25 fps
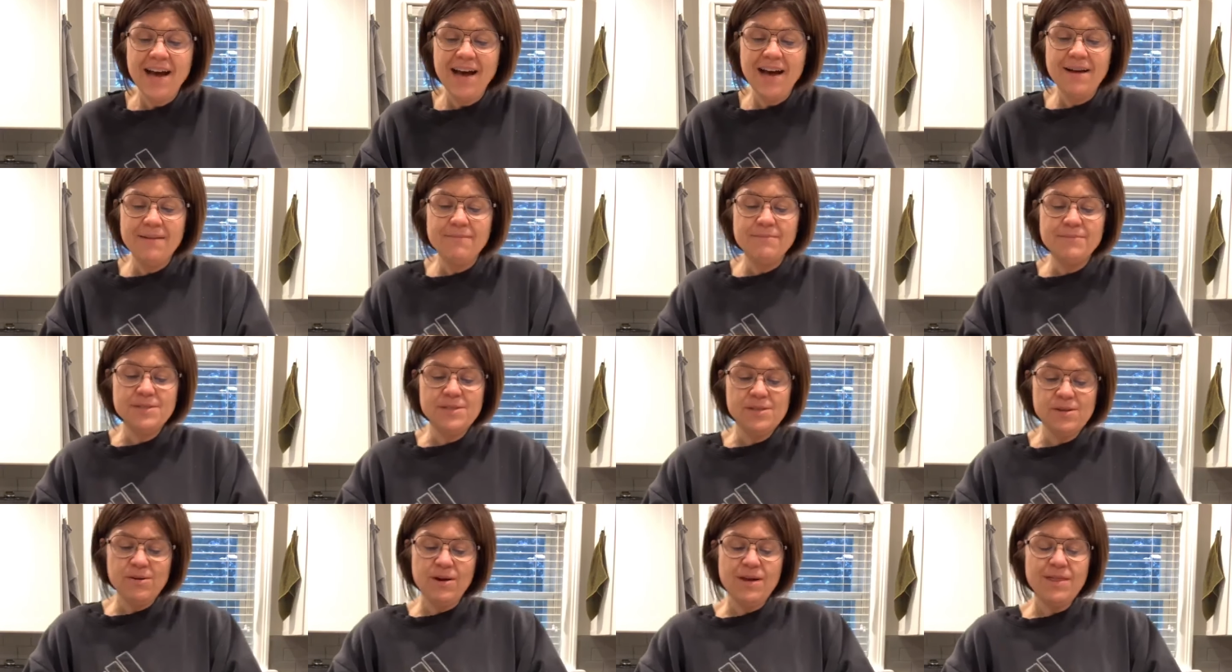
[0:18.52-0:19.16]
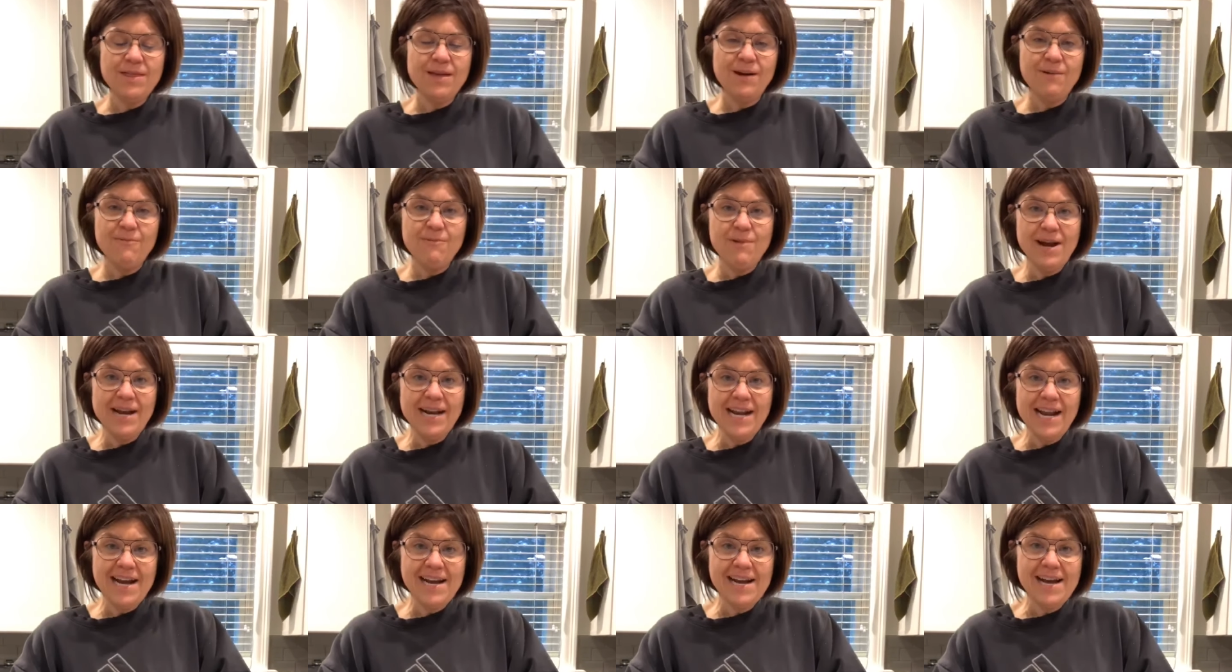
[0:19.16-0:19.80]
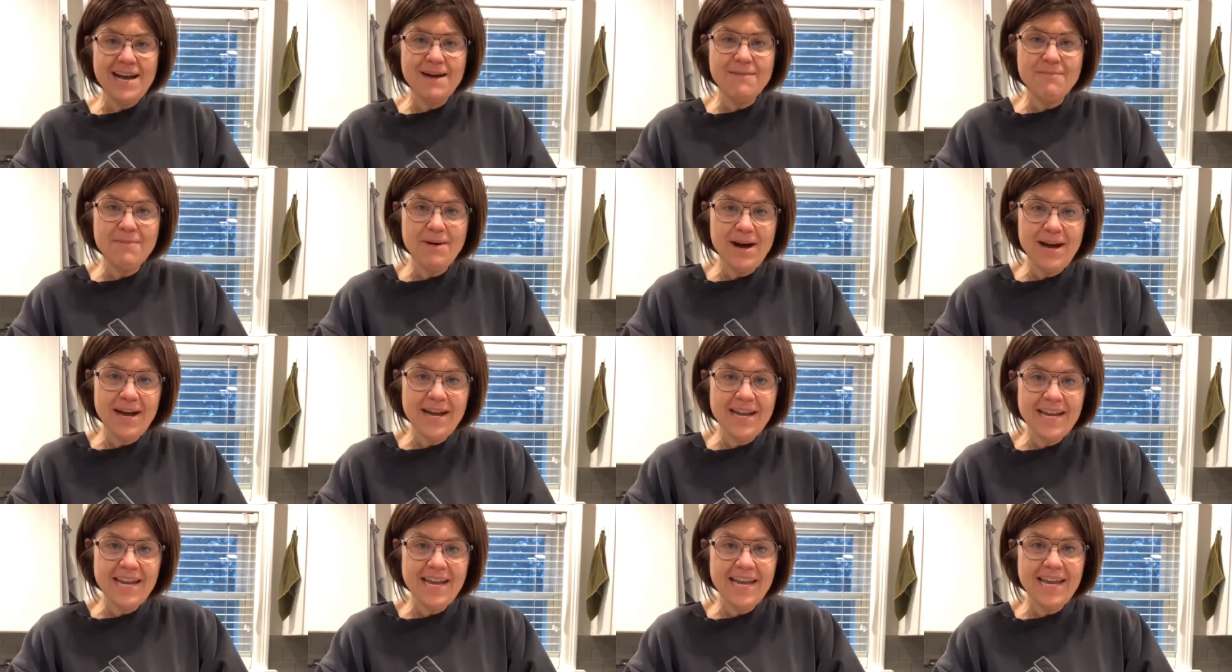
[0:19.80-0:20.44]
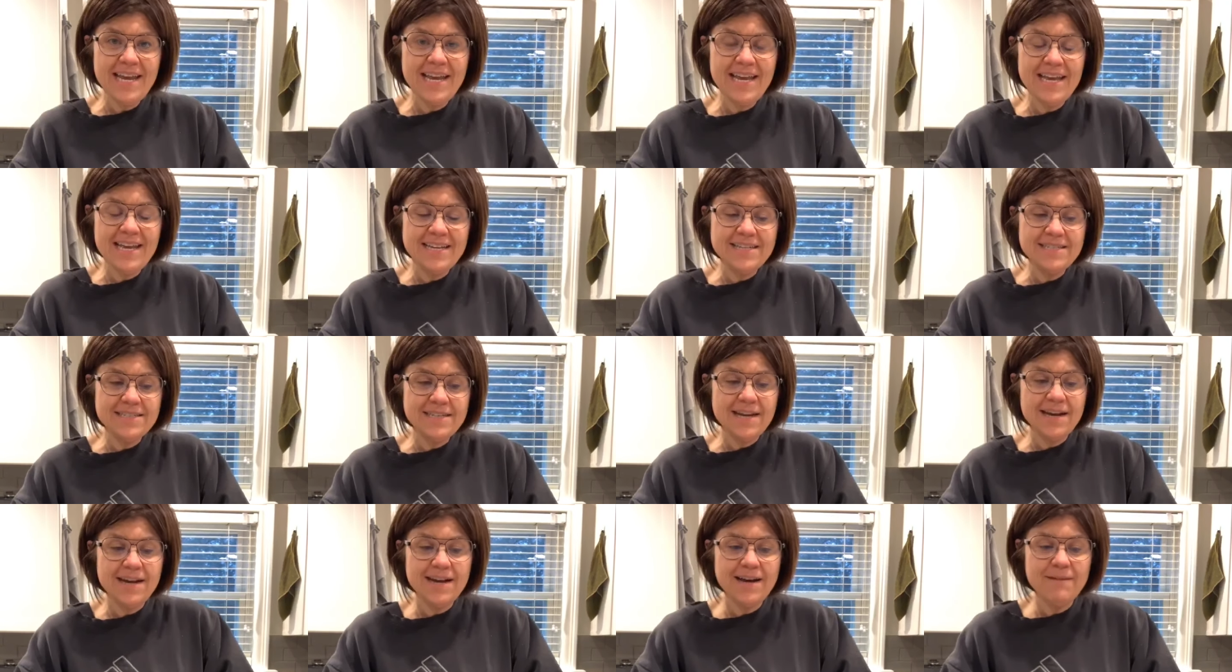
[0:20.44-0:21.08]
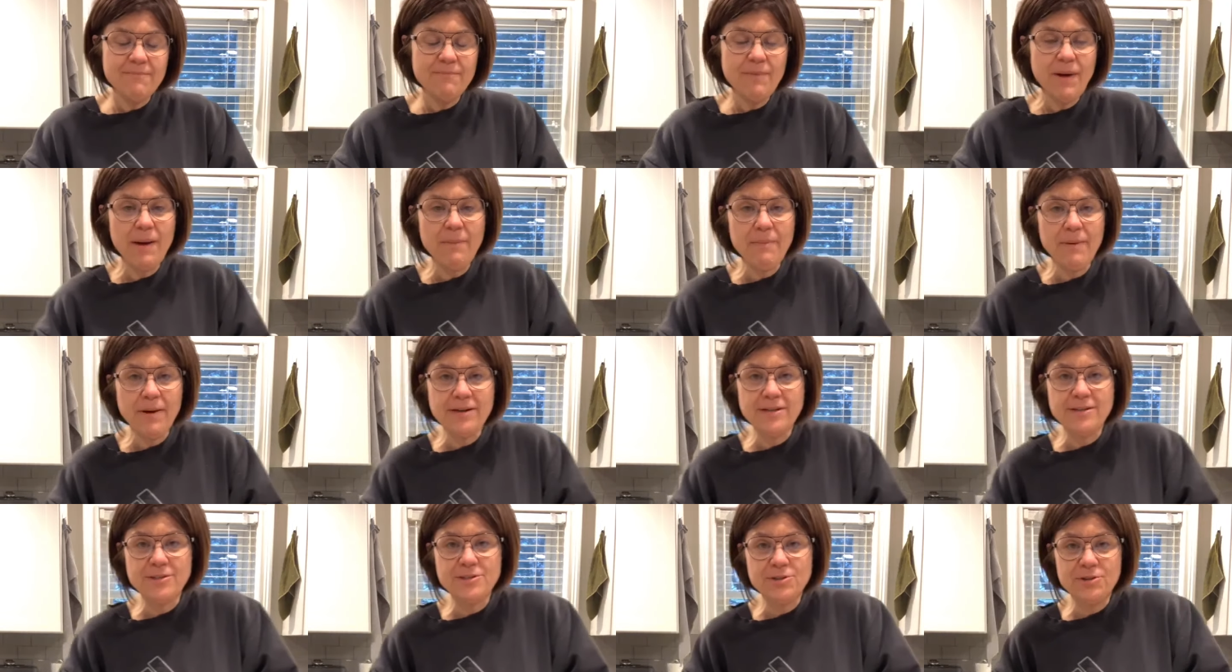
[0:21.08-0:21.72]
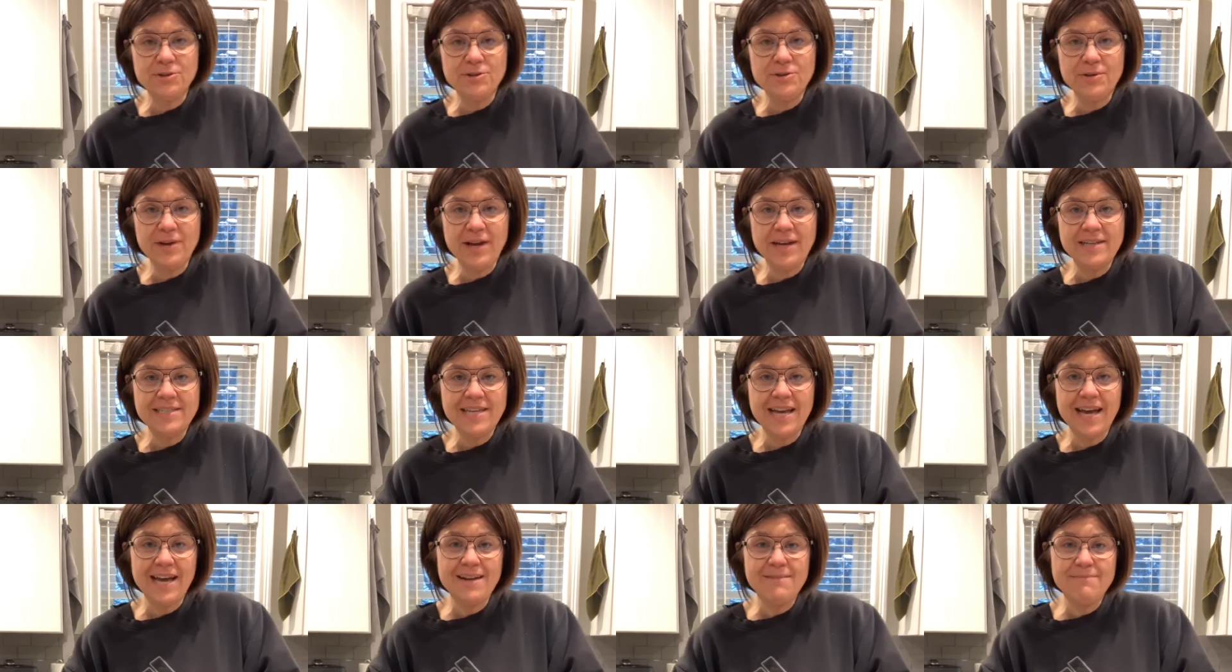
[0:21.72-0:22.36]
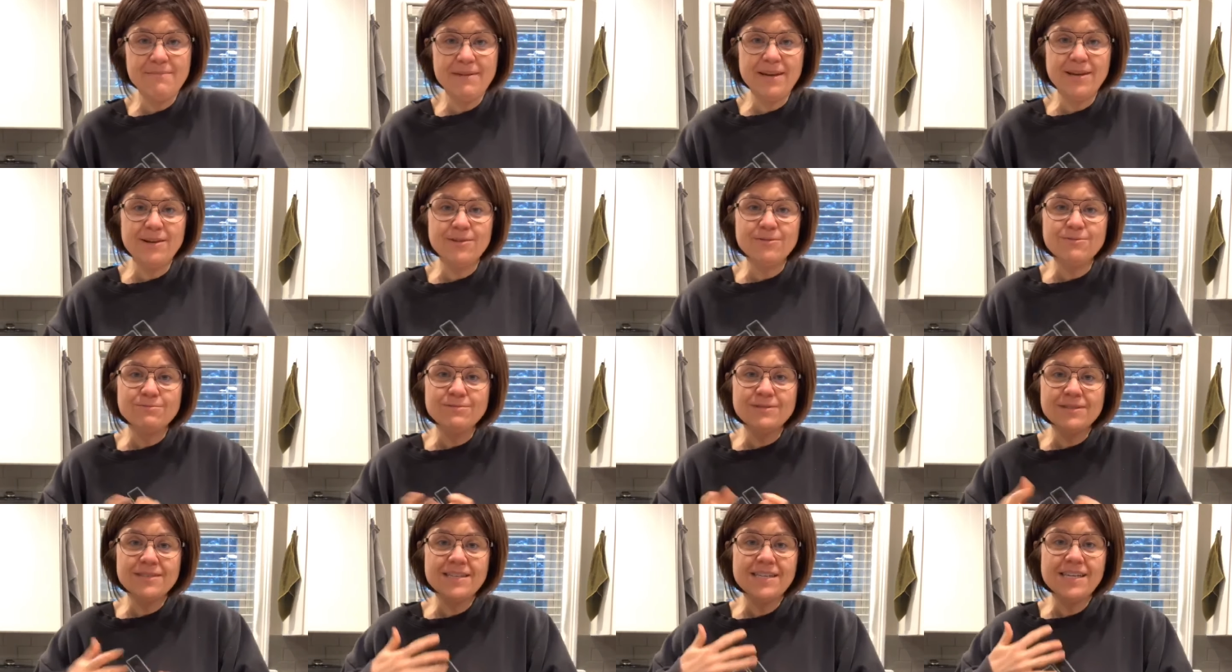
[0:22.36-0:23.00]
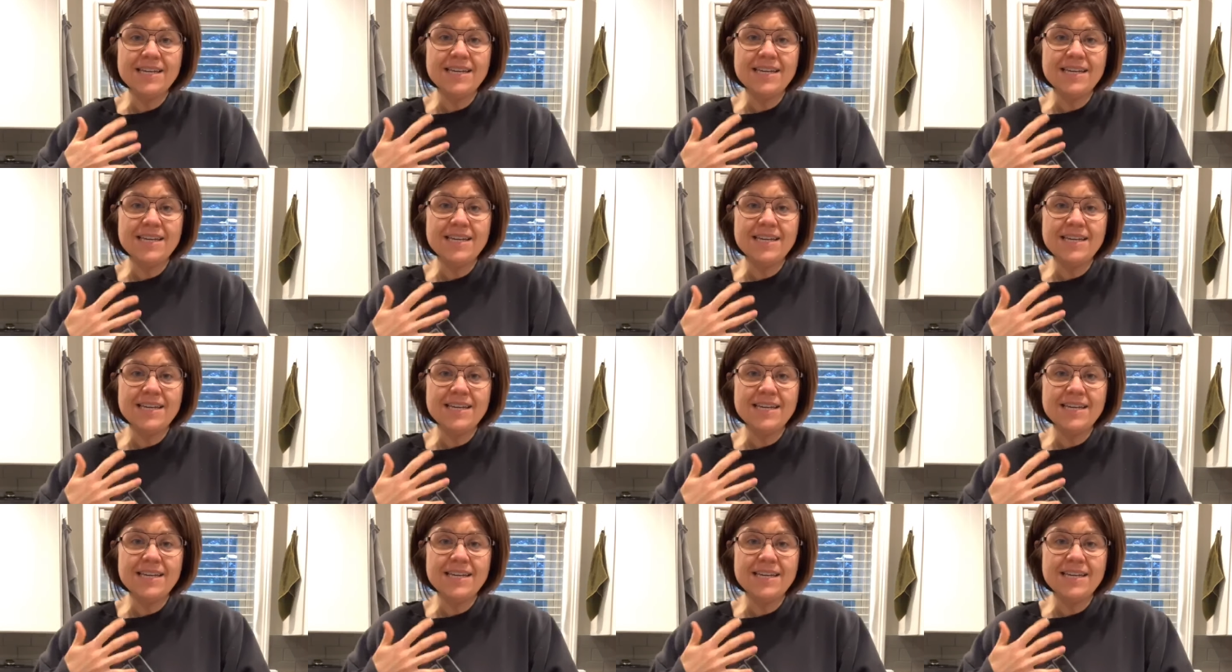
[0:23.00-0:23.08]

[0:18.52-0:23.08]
So I thought, why not come on and hop on to show you guys how to make a really